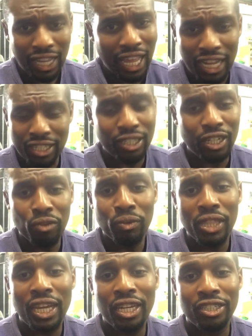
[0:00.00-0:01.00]
excellently
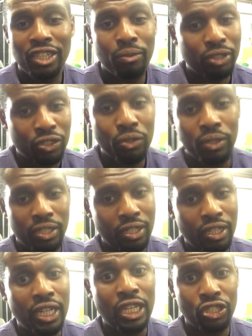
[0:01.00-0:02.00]
with the energy, which is always
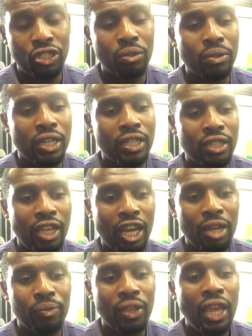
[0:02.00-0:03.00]
an, an issue at
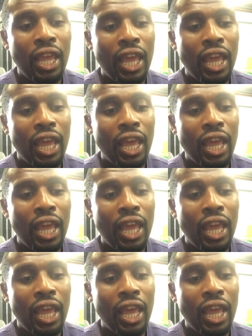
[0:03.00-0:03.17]
times.